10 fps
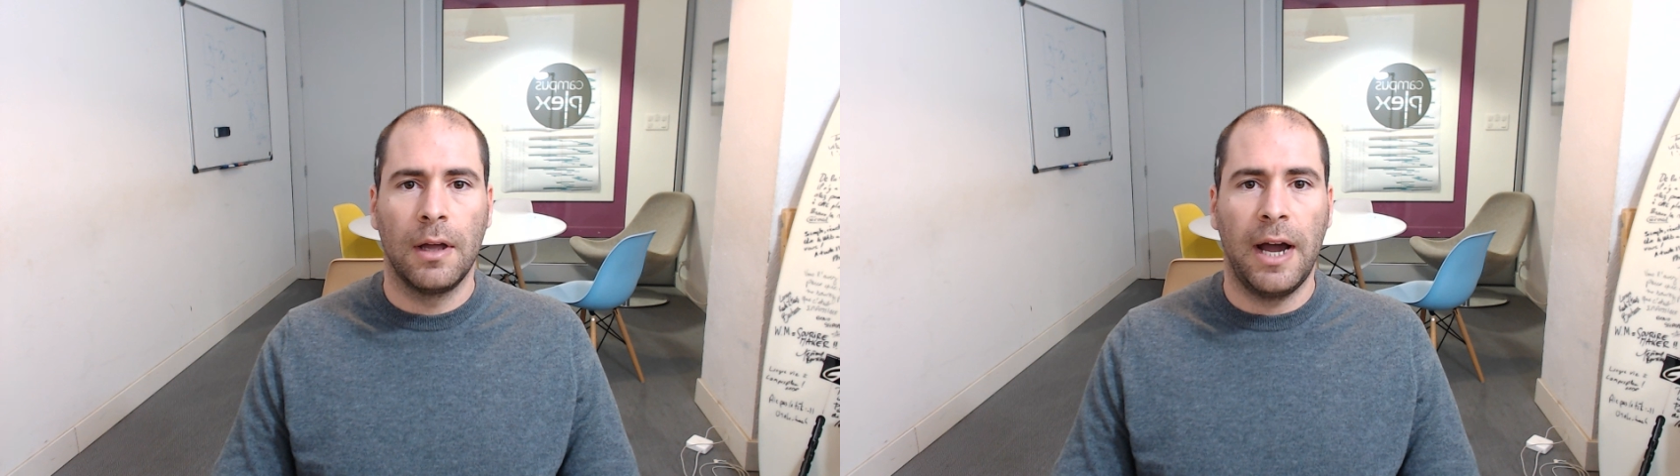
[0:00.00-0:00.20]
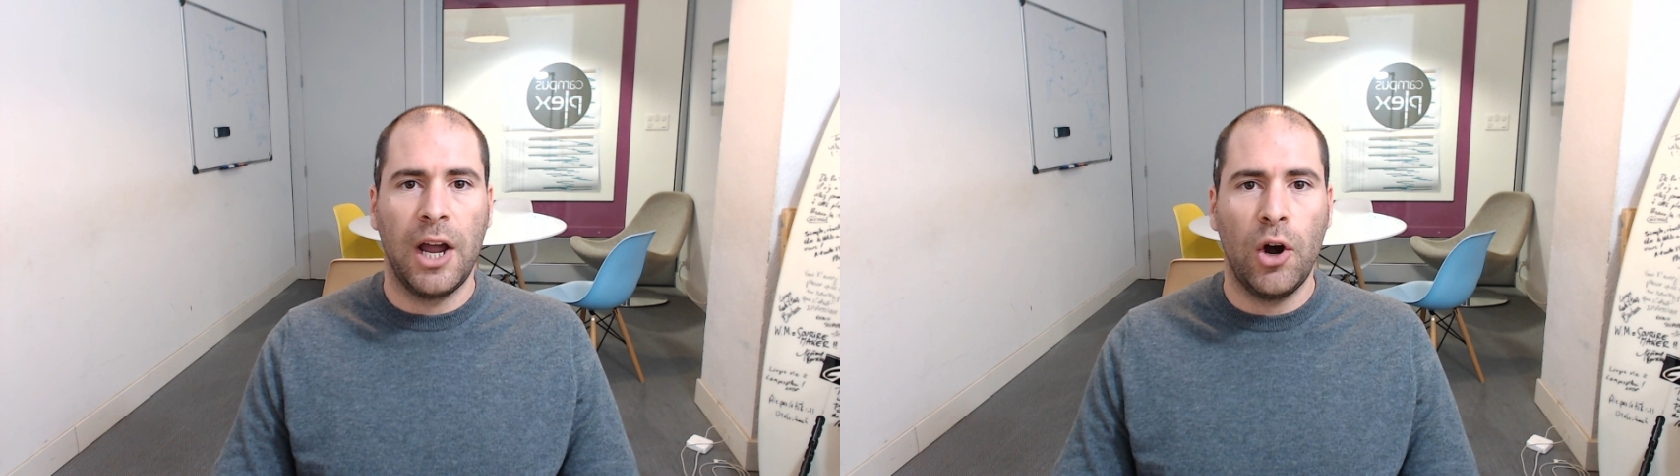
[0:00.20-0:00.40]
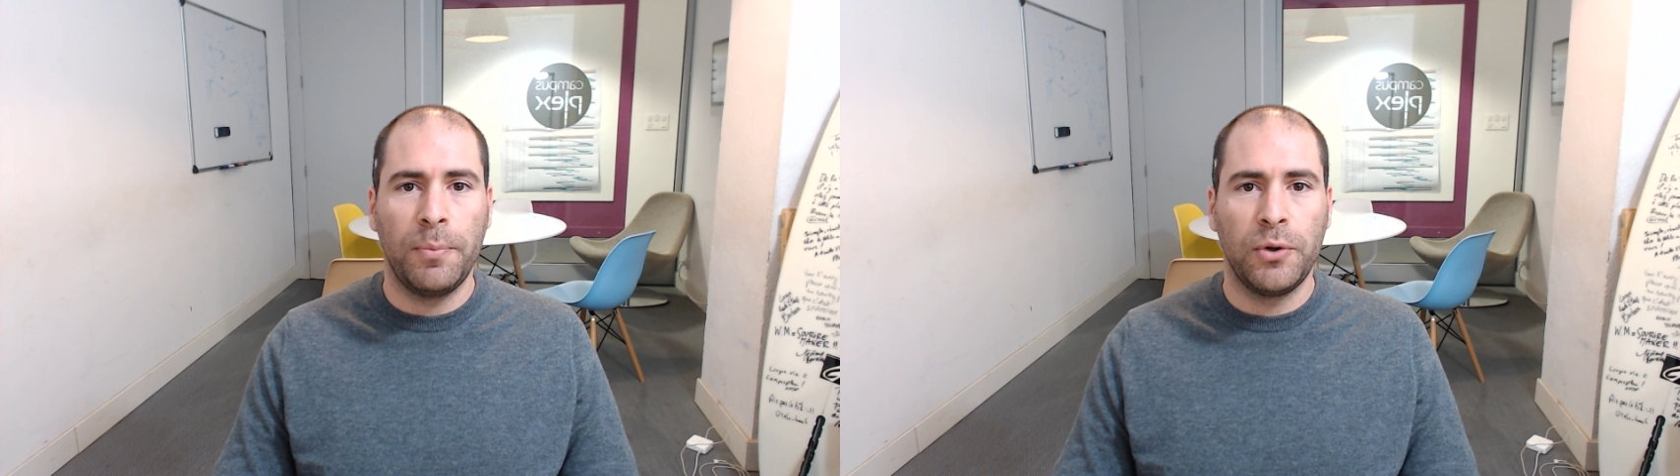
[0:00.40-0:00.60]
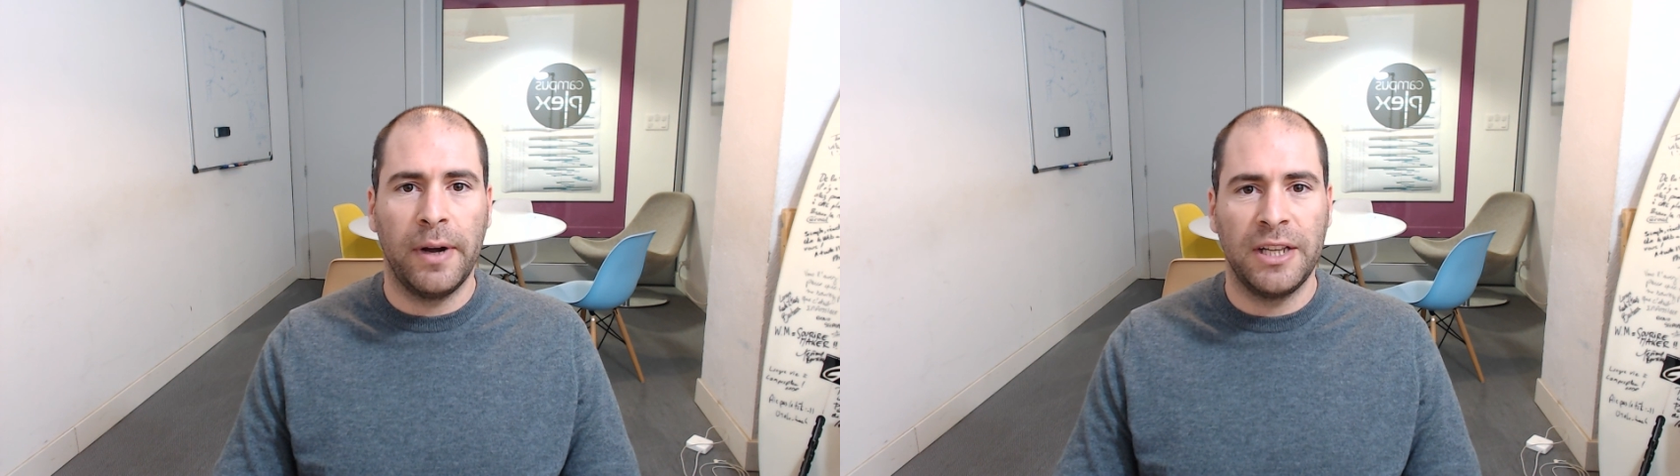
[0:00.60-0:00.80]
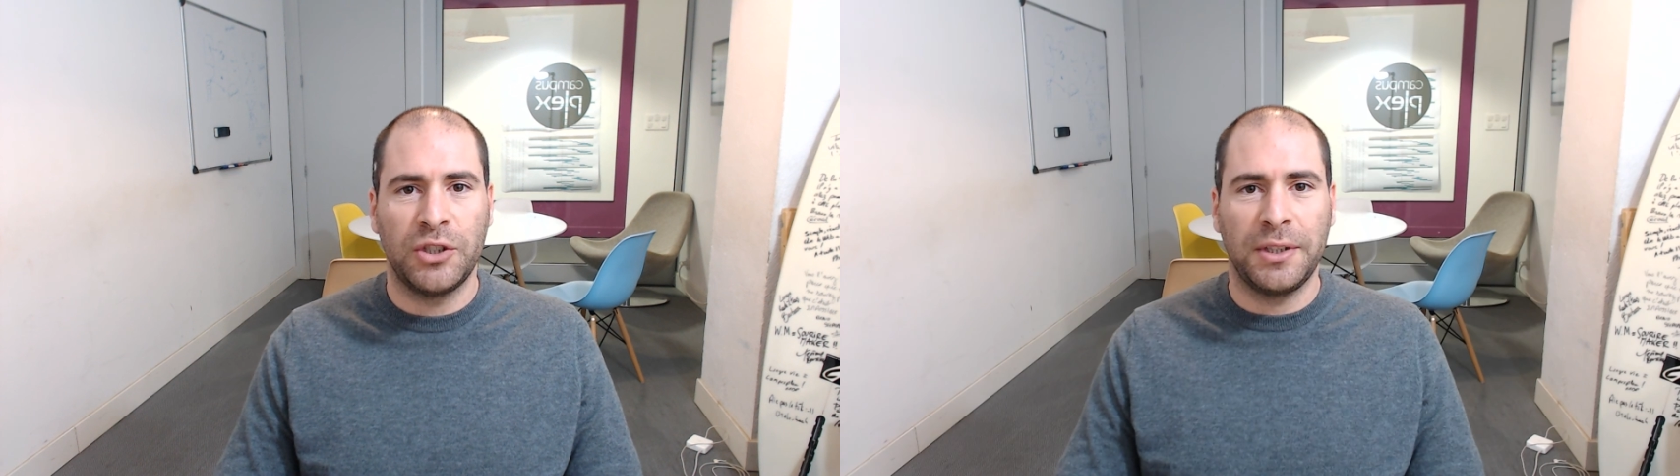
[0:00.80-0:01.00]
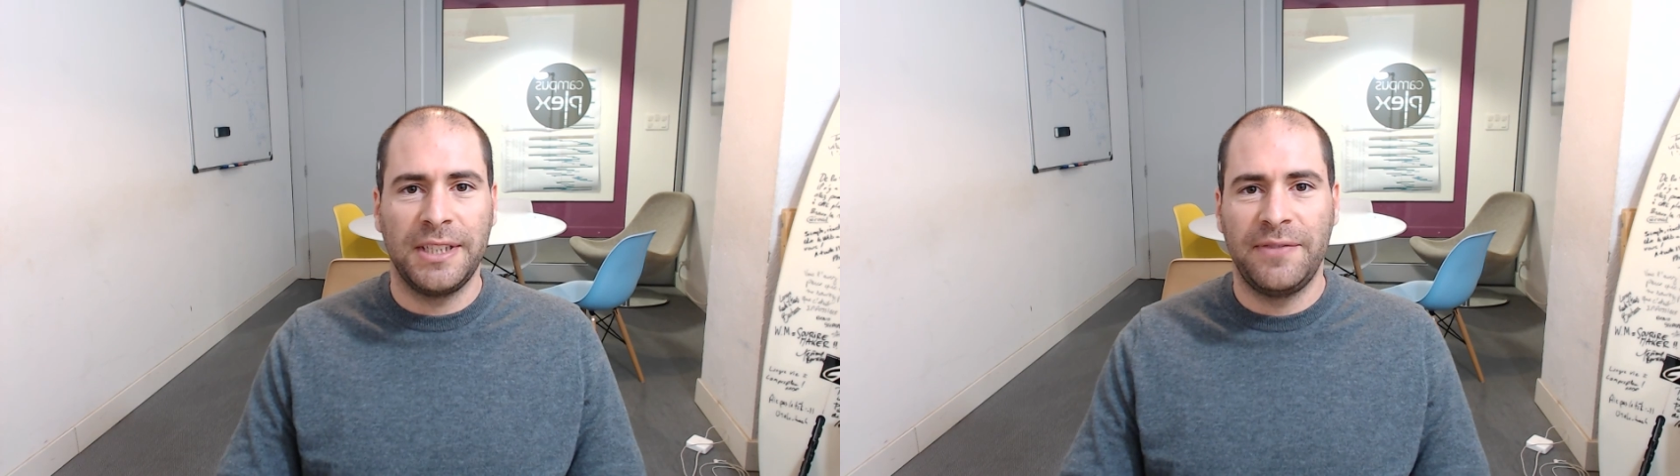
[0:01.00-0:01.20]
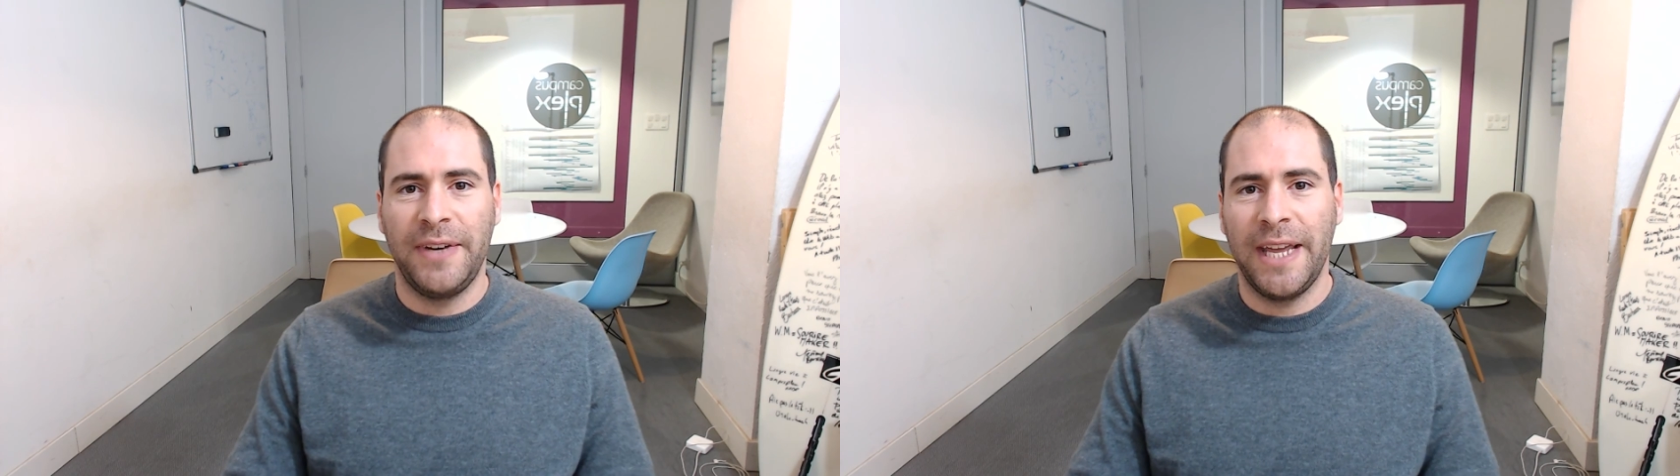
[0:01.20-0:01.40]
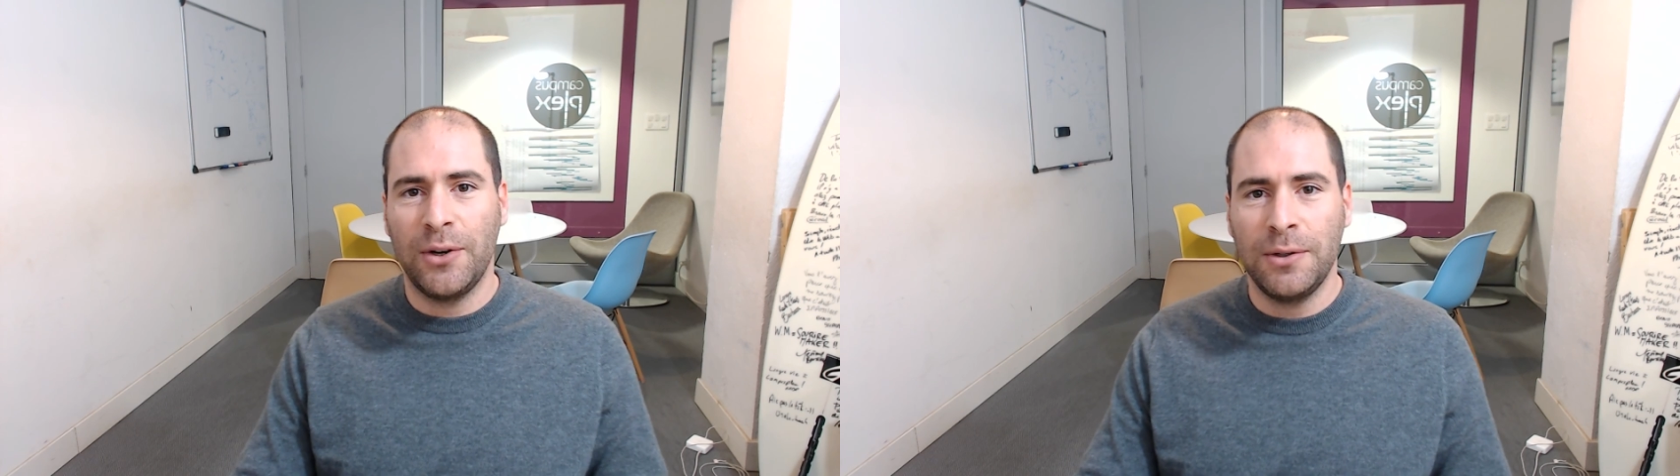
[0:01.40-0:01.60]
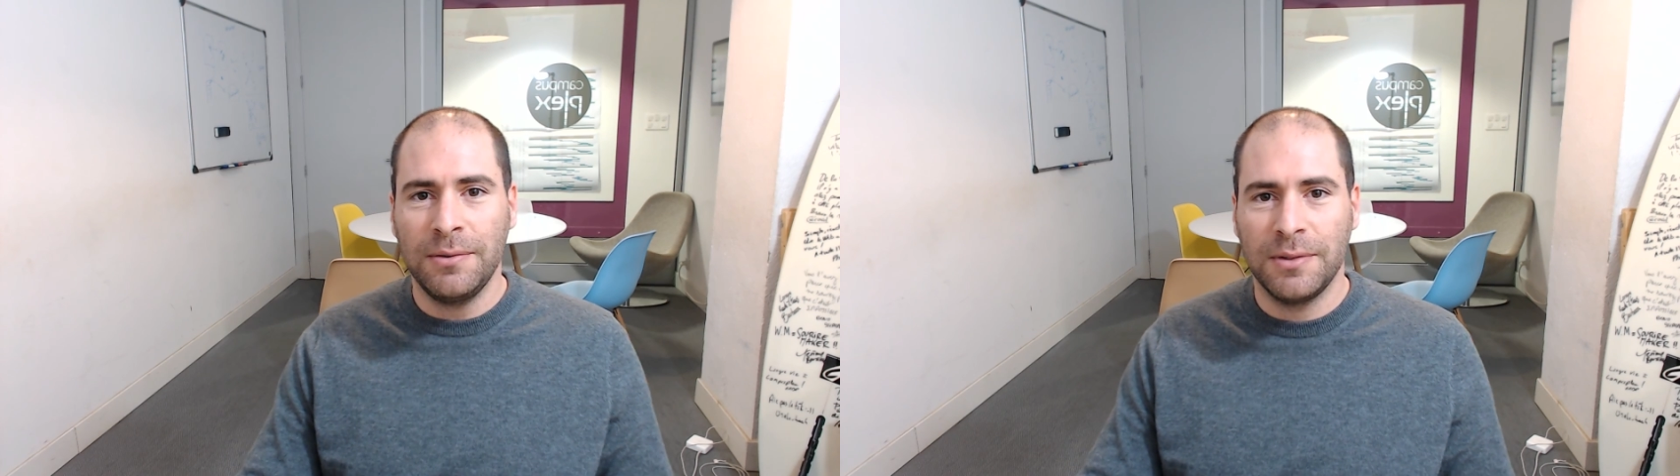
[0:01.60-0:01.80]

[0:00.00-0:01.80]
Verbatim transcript: I hope you enjoyed this video.